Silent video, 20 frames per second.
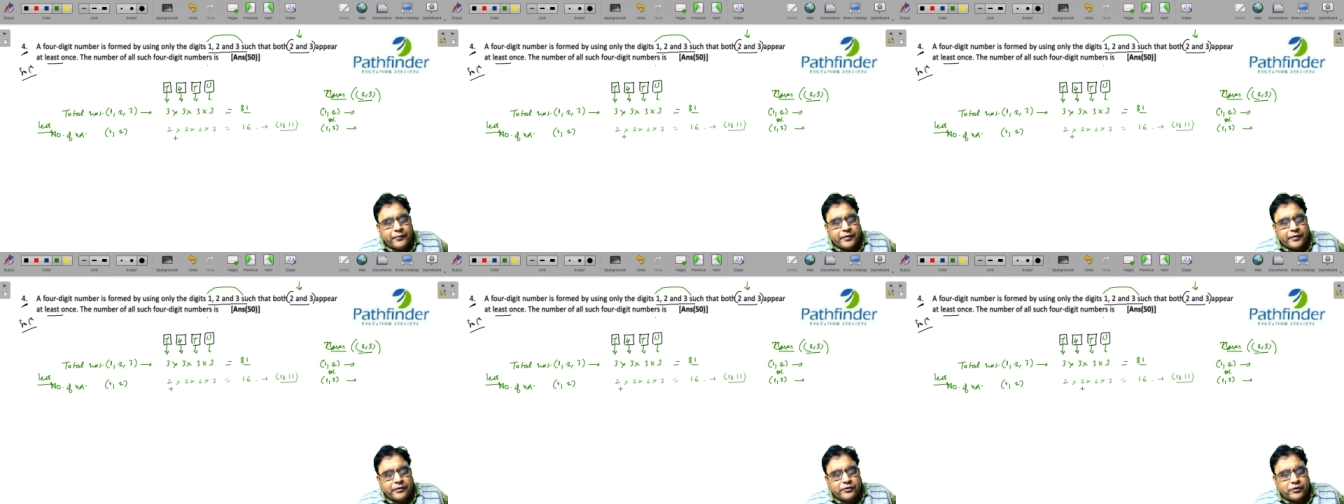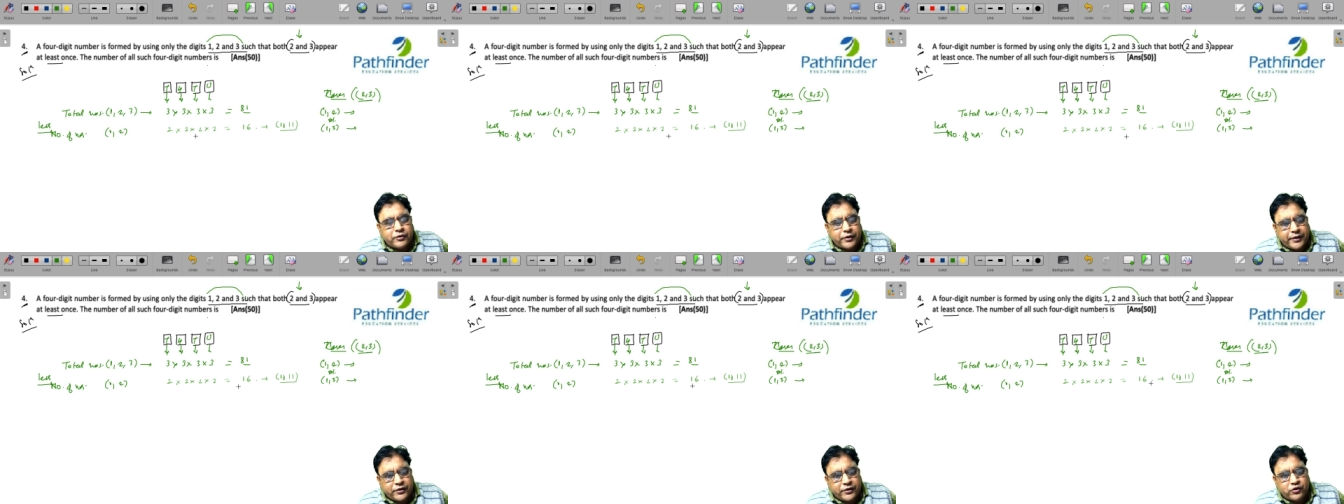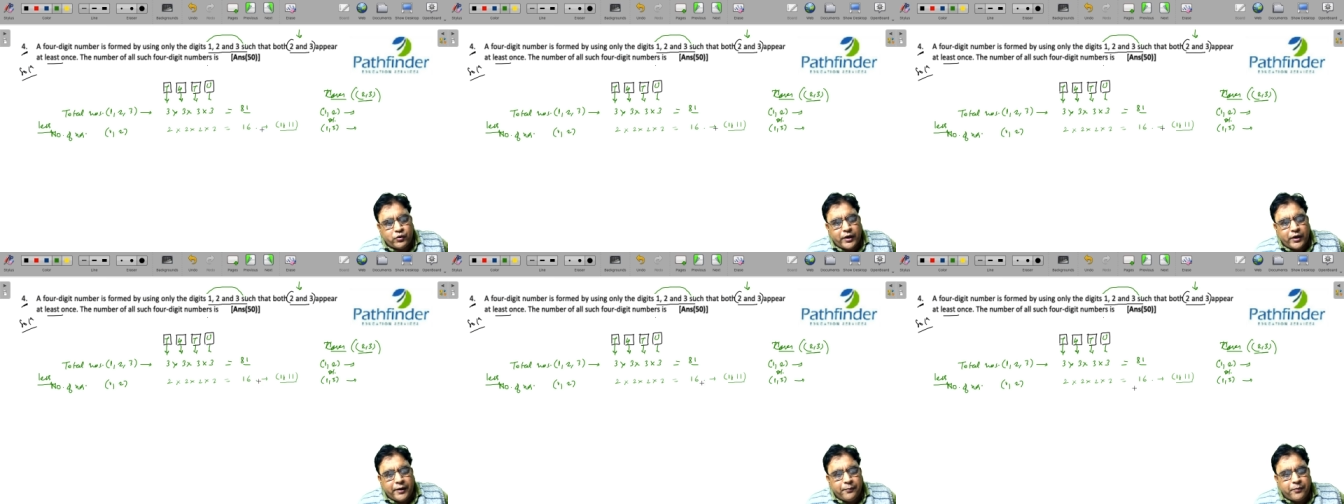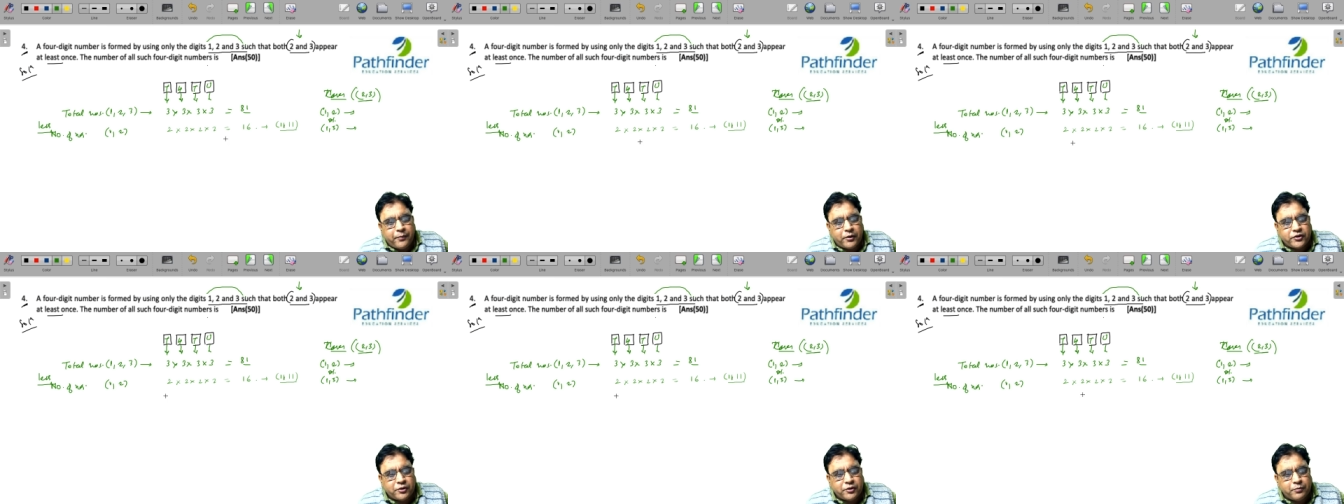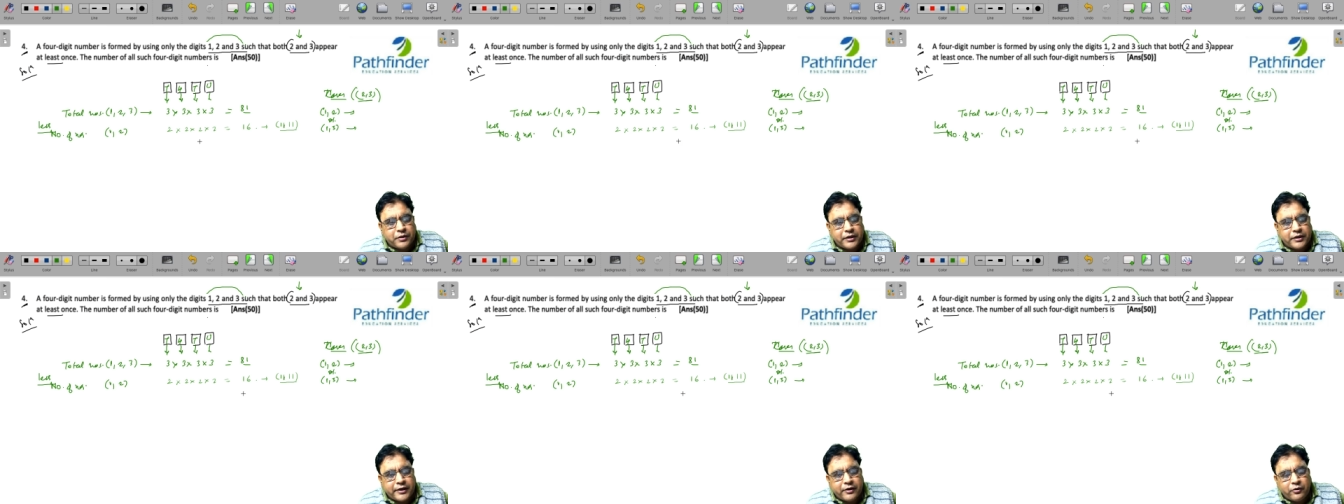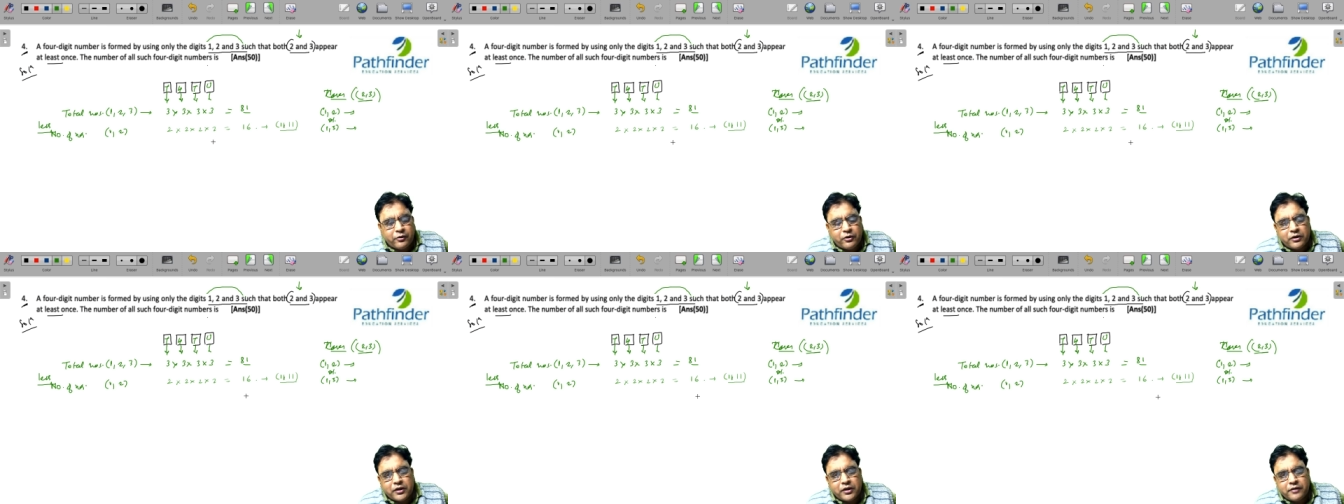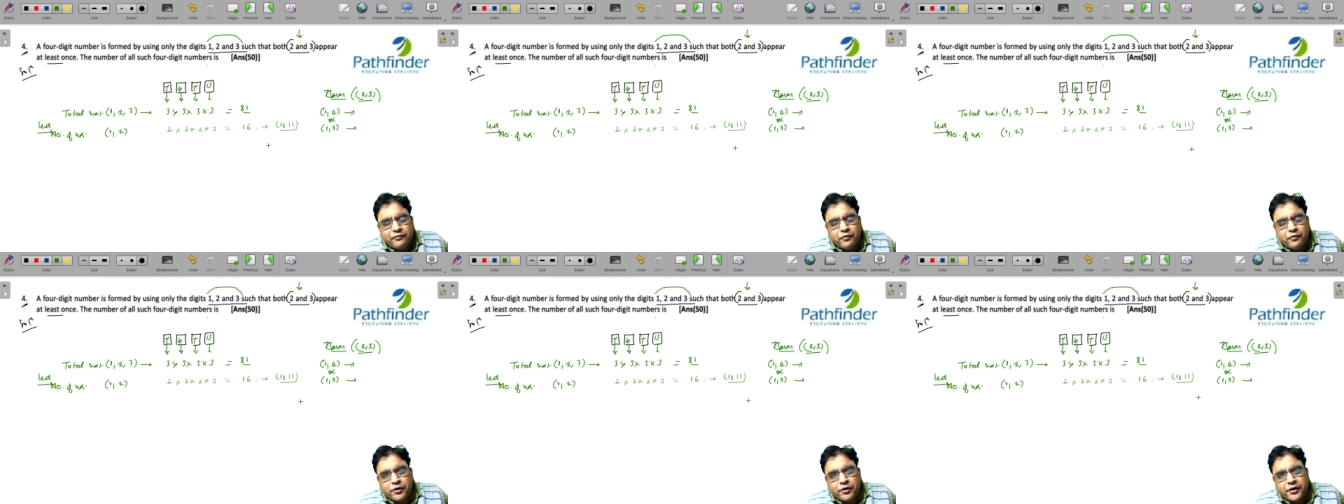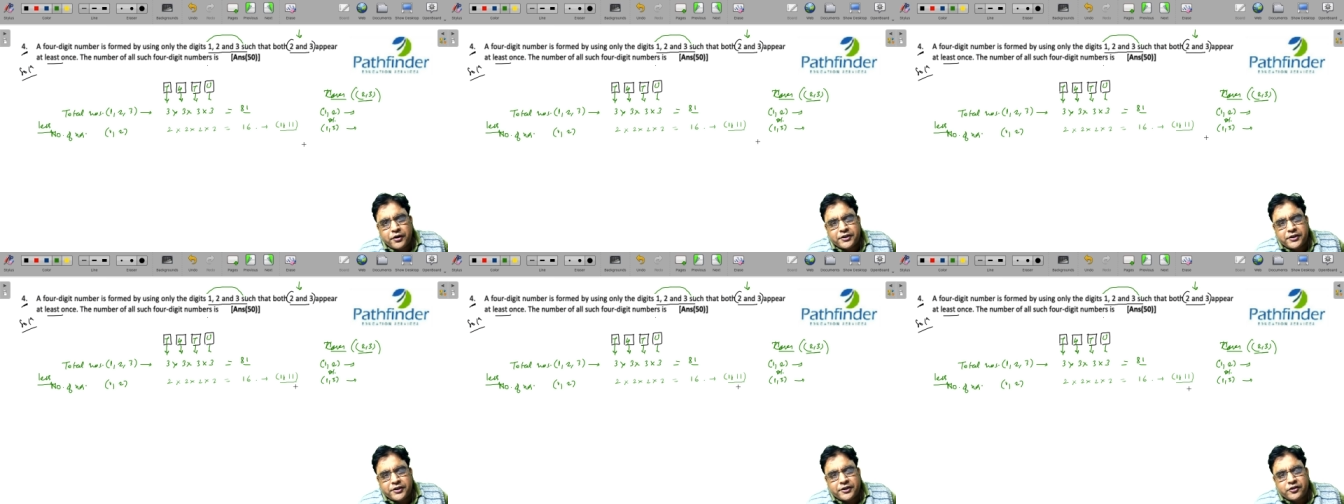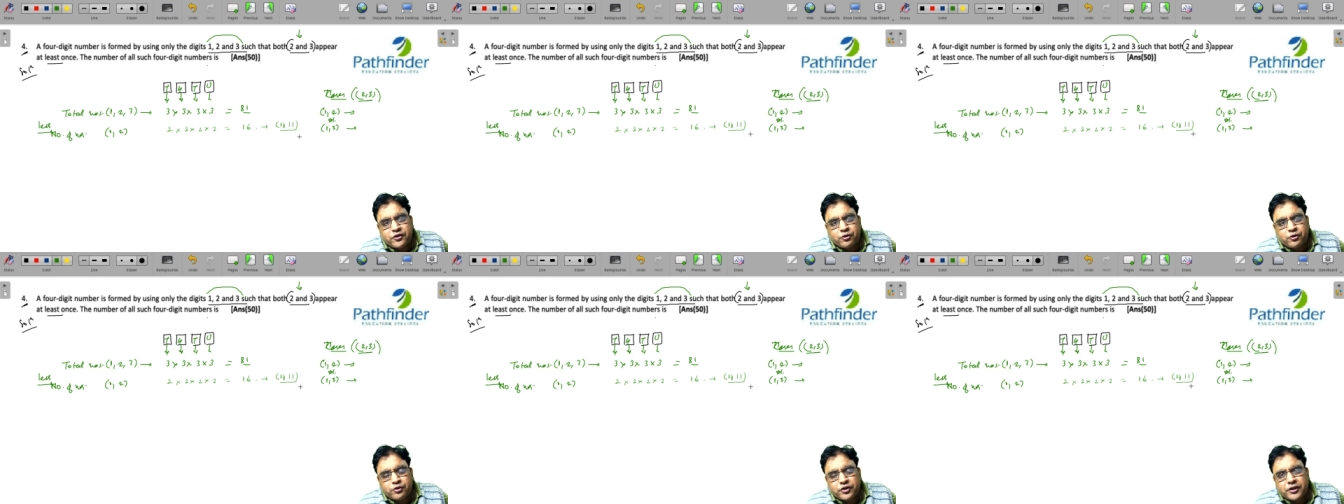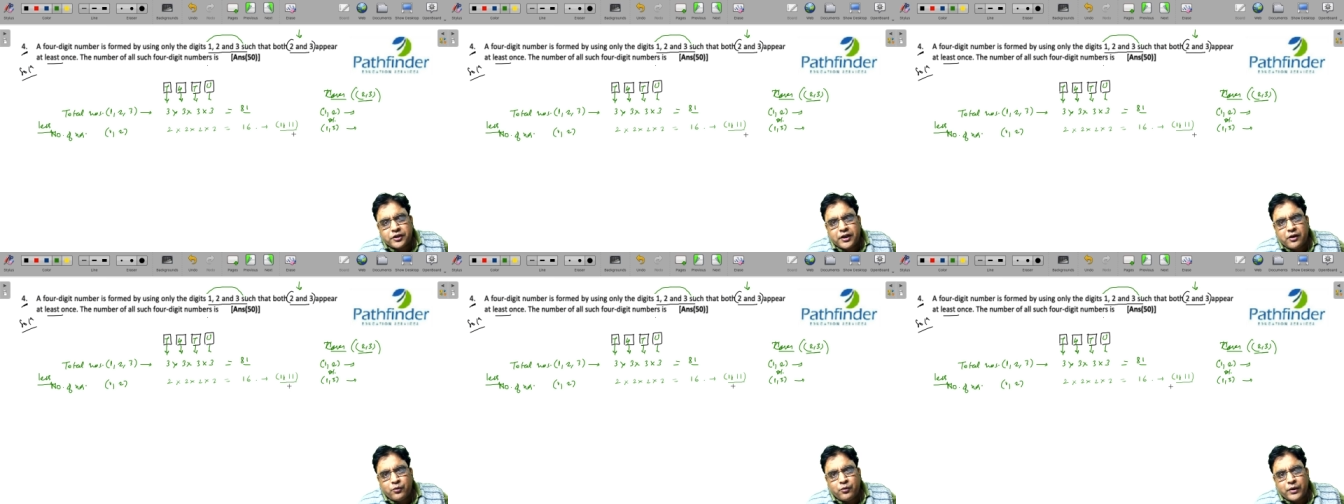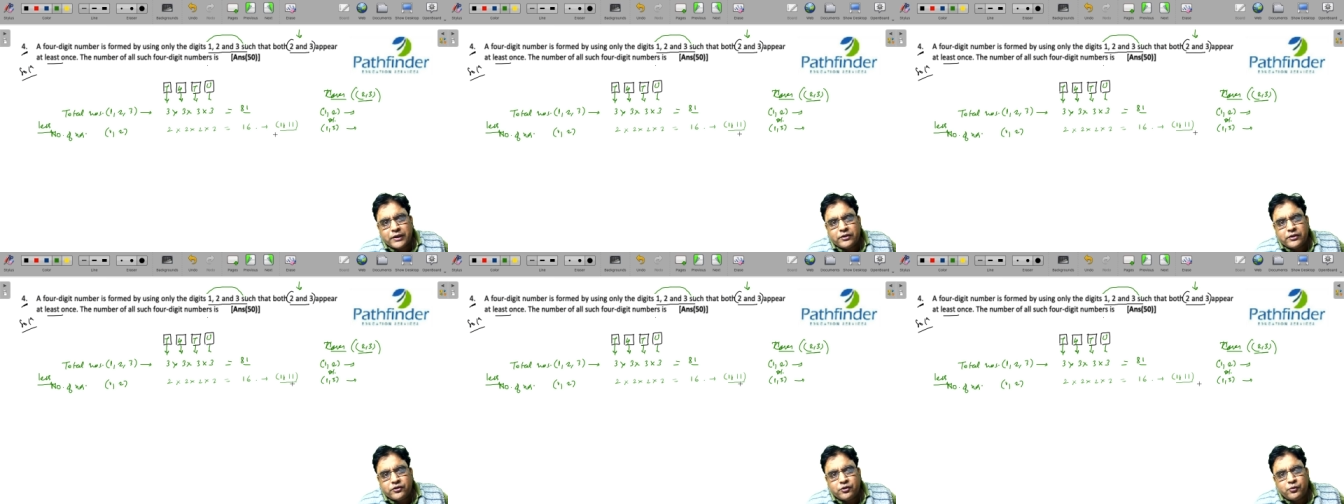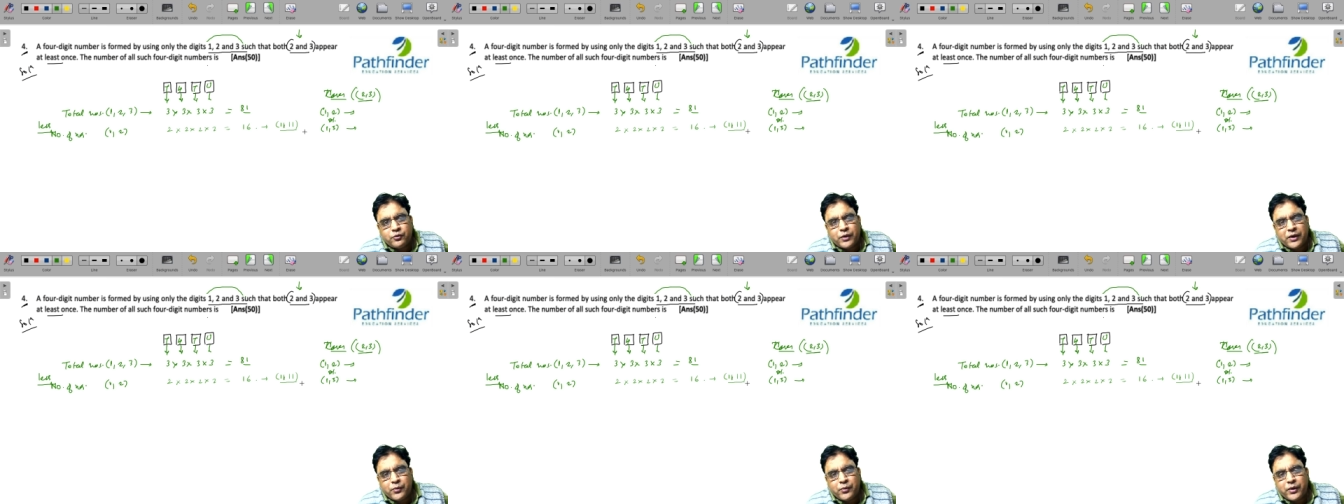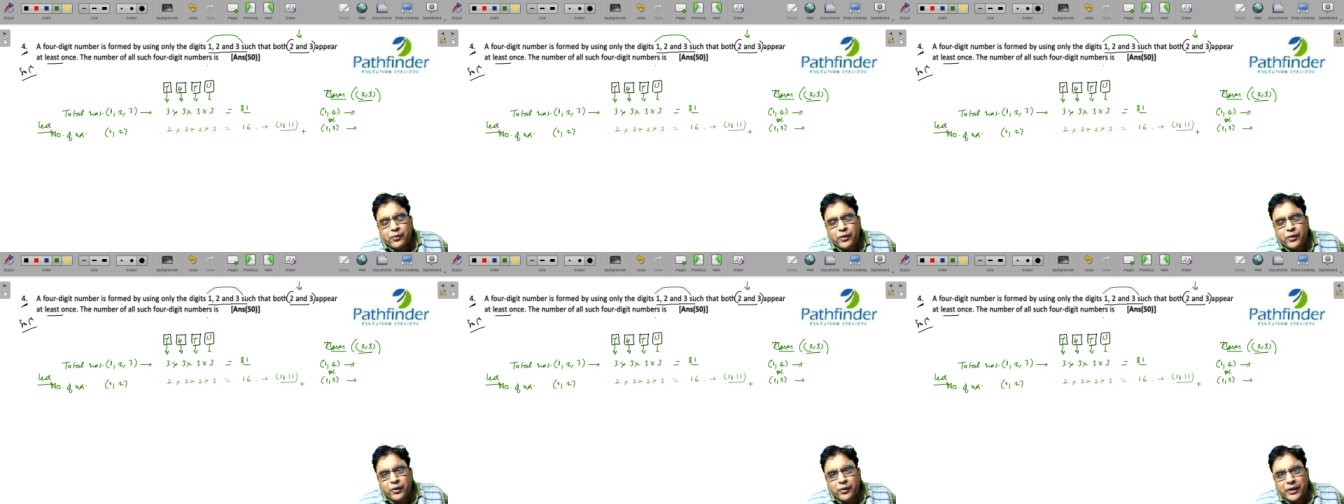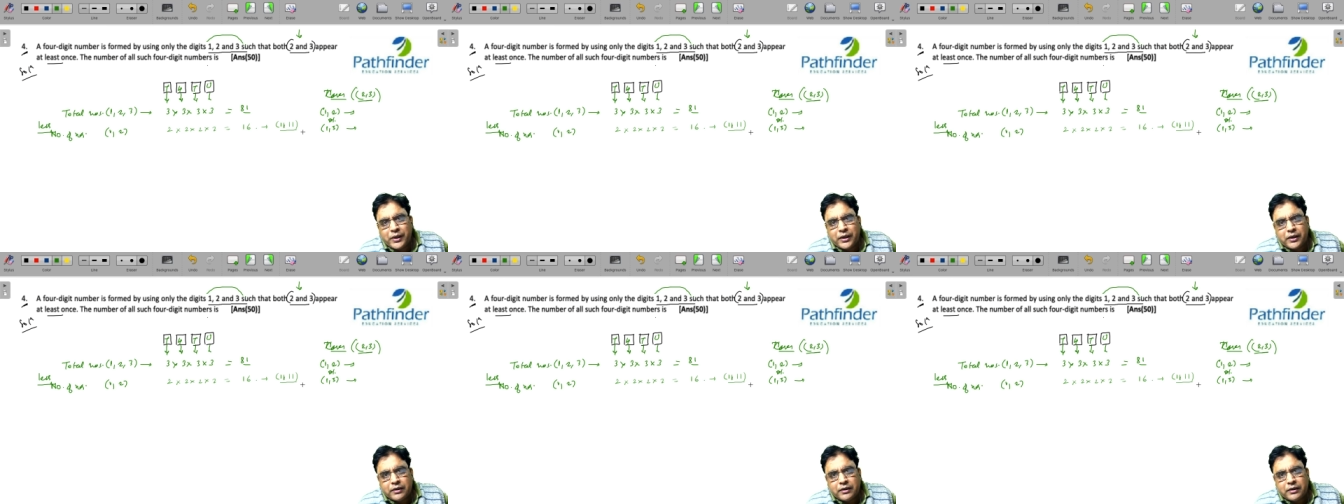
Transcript: So it is quite possible that all the four digits chosen are 1, so 1111.